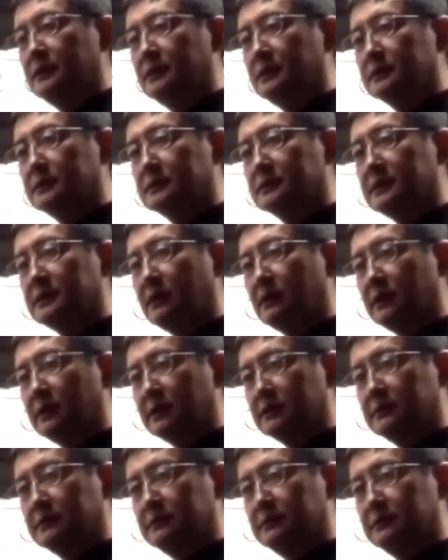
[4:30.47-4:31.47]
sell it.
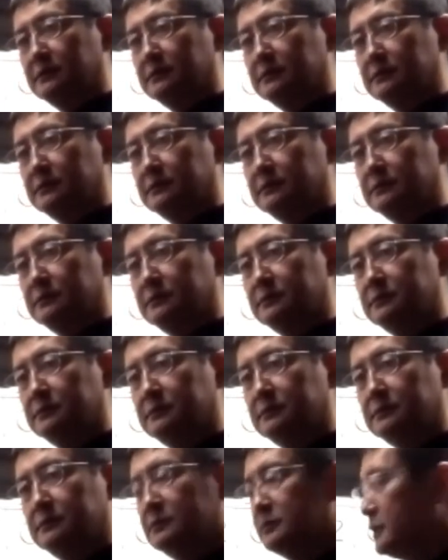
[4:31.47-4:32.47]

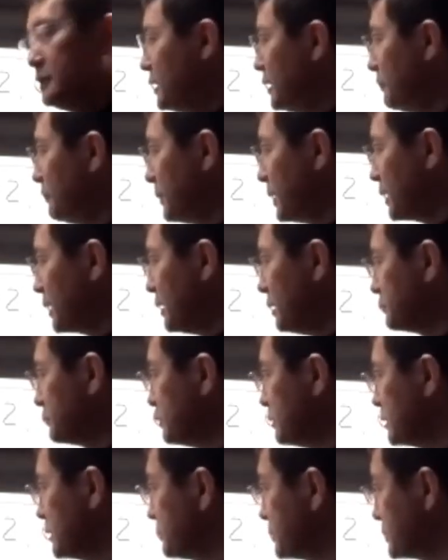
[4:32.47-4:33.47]
I mark up
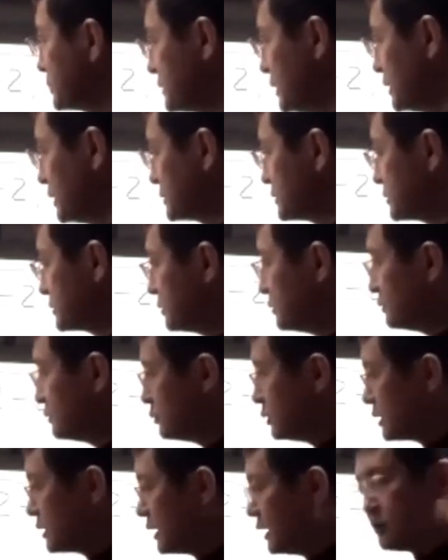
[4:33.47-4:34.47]
20%. So
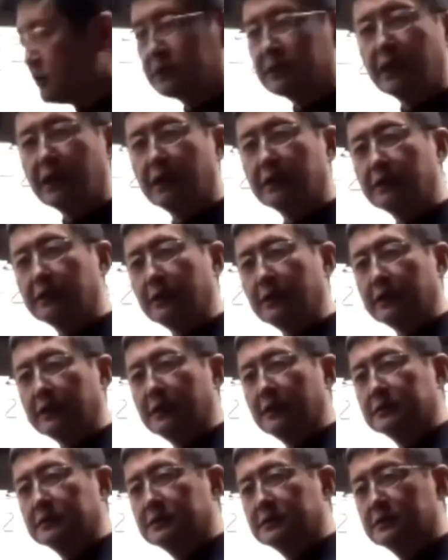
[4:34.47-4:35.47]
how do you calculate
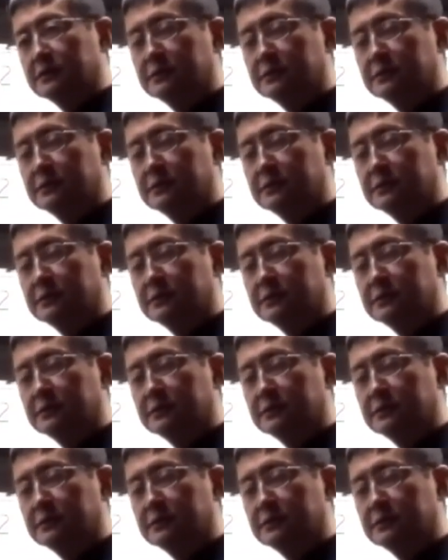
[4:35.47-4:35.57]
this?